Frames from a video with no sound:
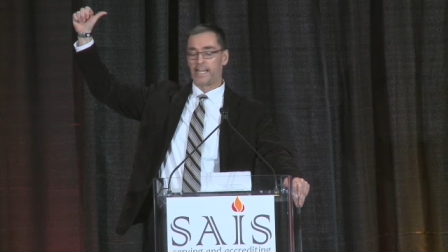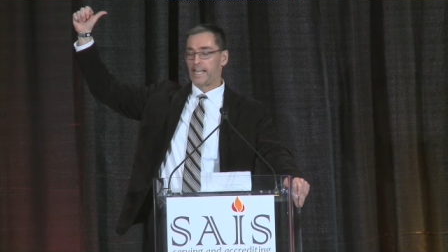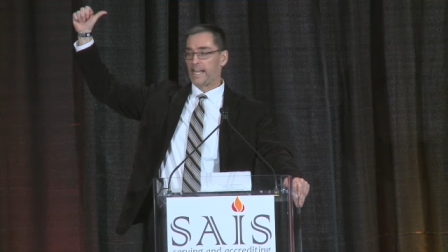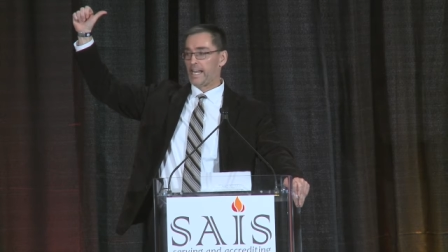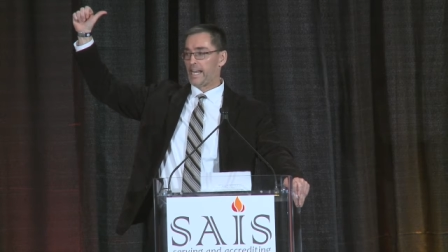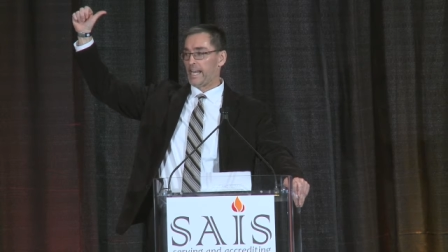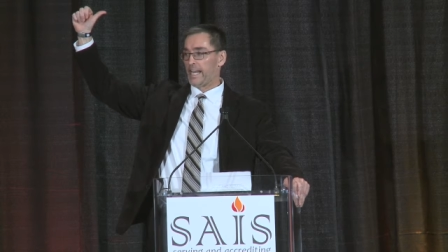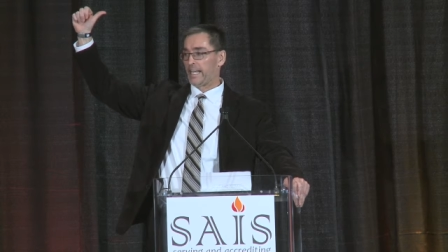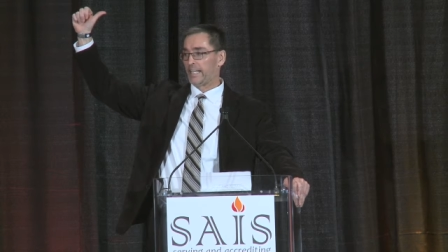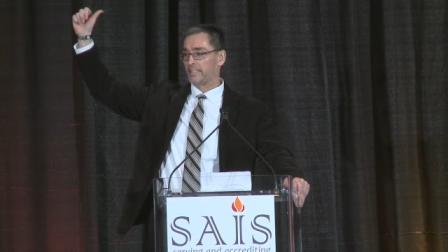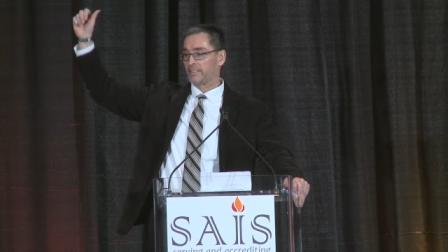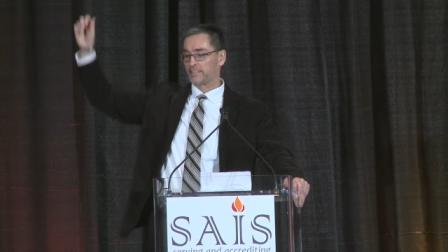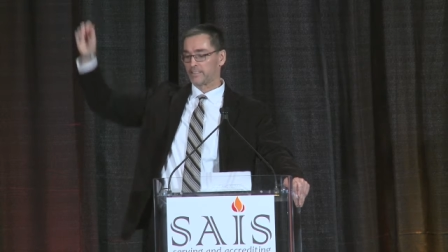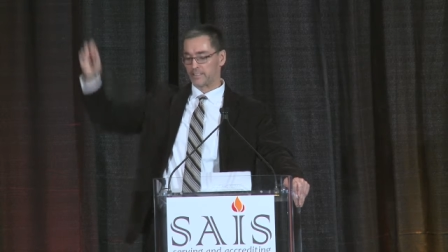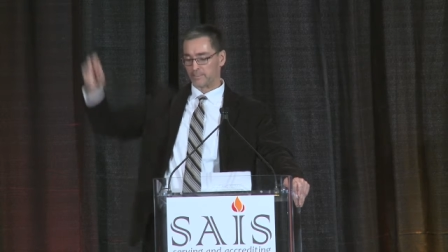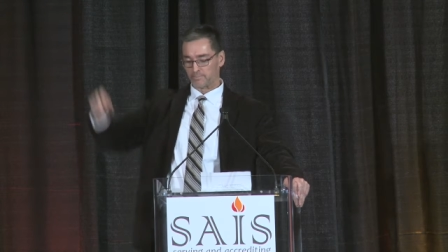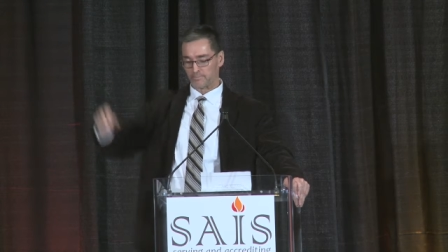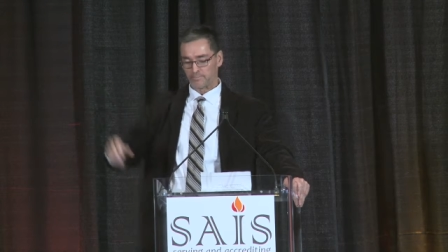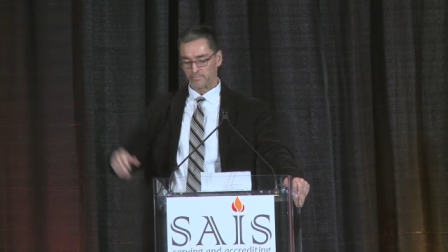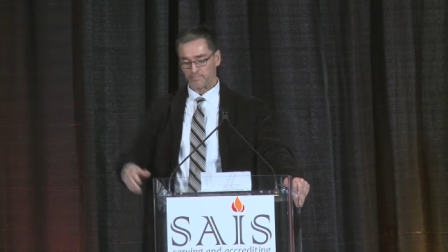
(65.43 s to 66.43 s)
And
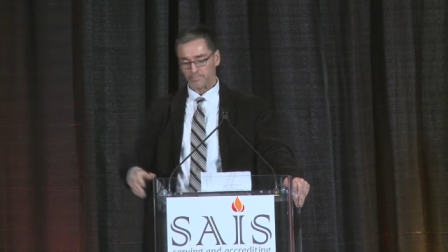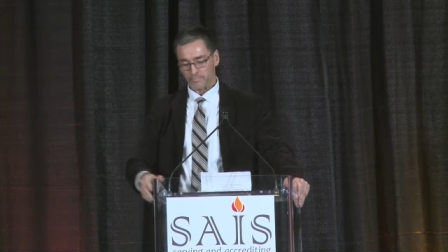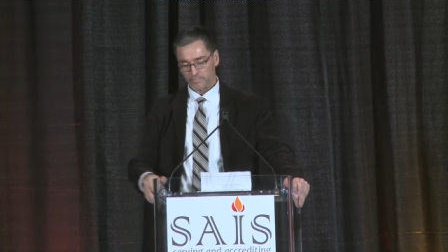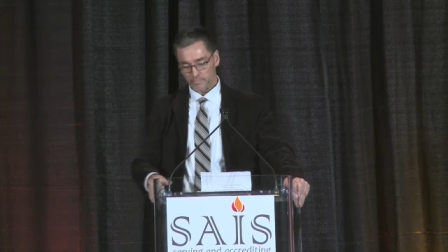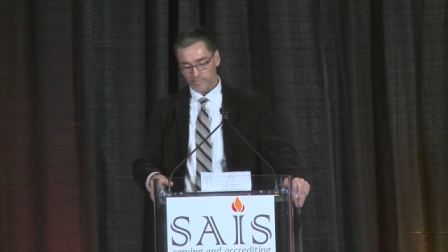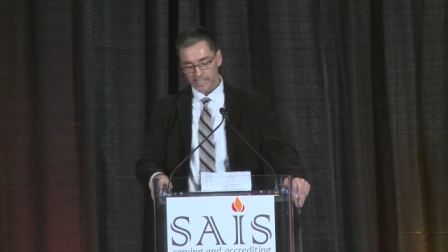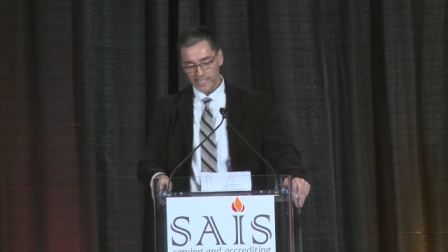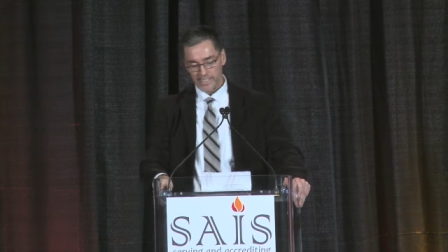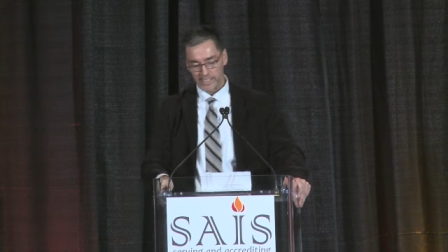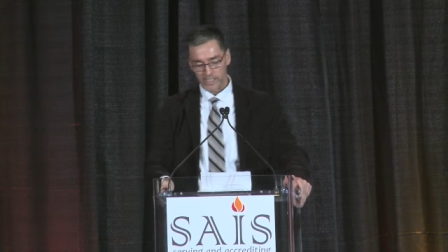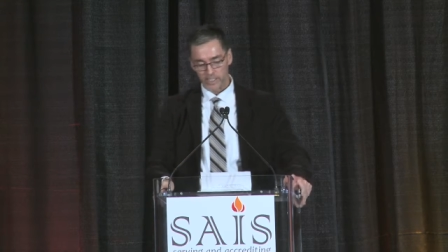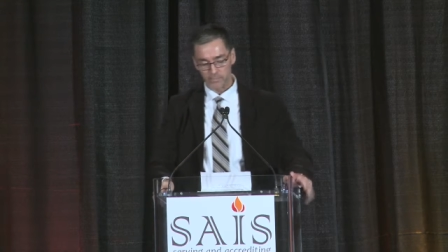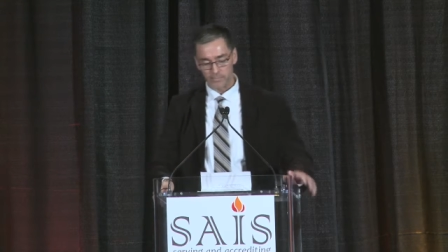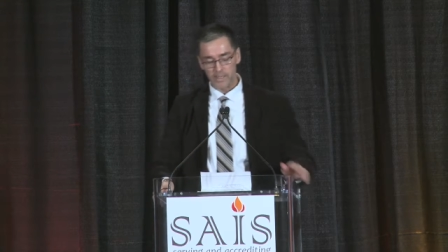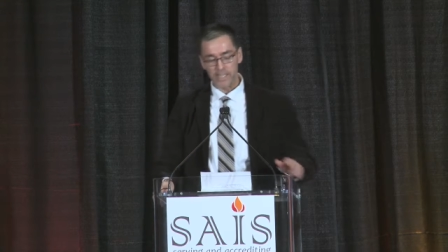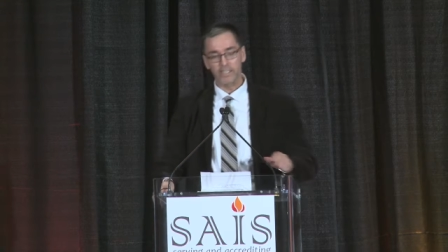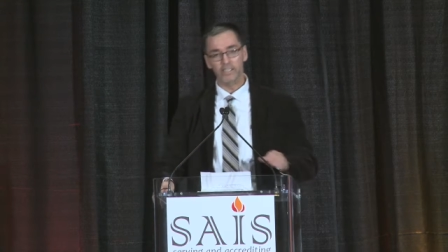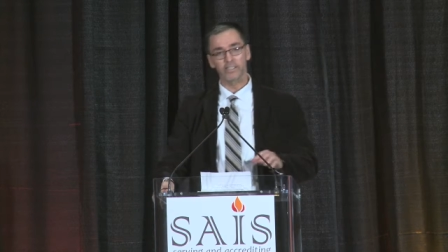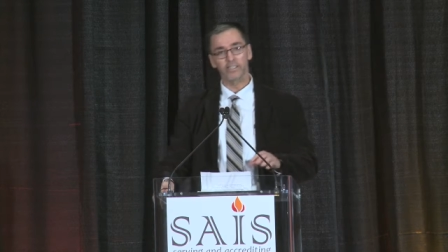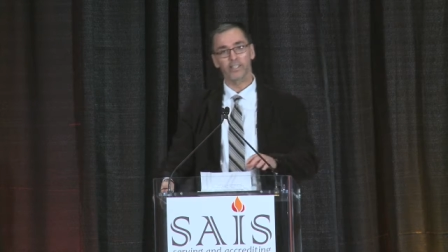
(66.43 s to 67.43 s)
it
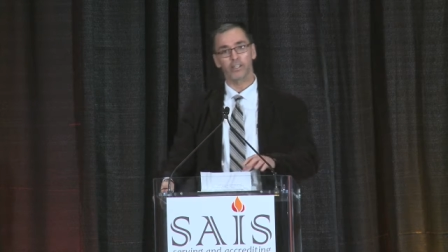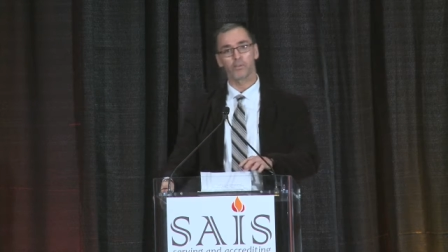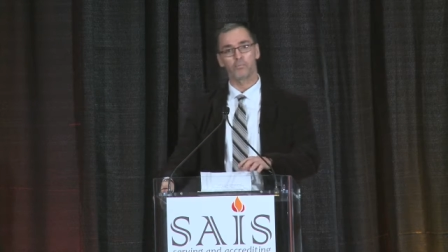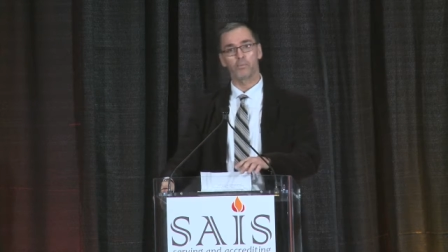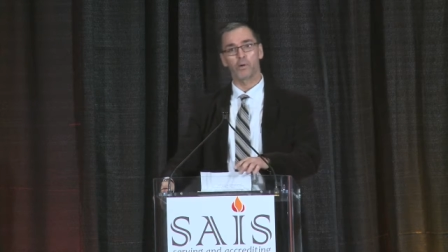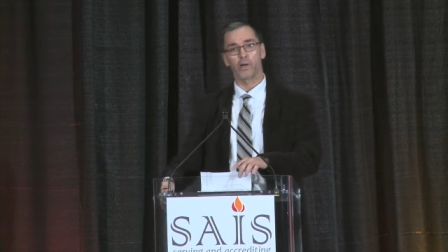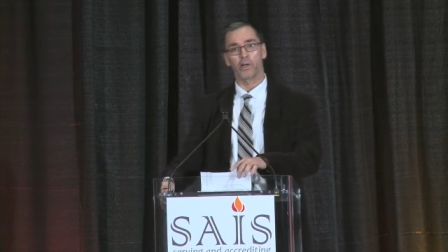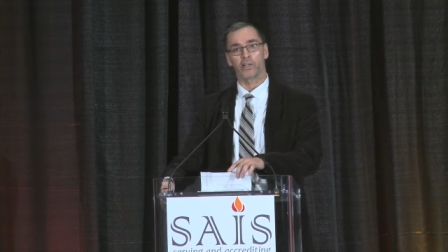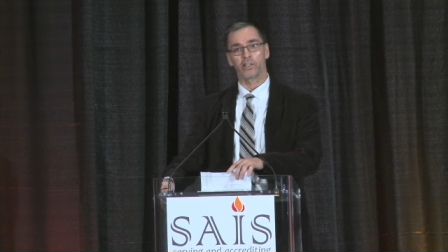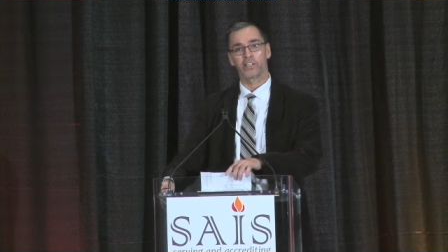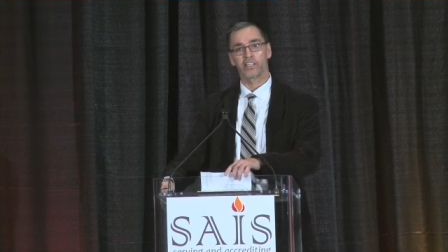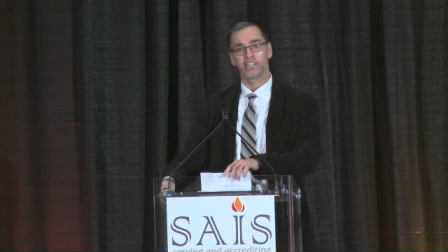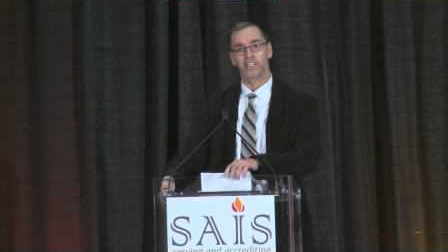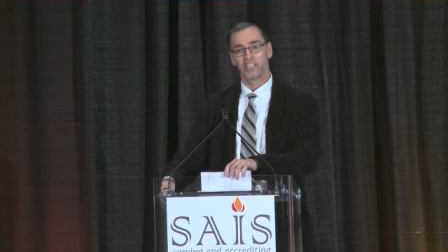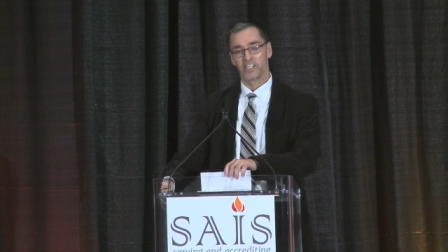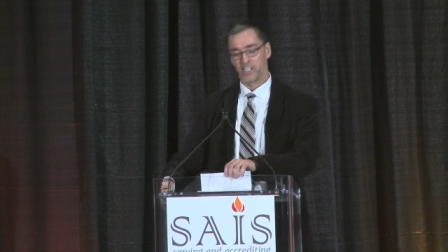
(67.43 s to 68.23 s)
speaks to the book,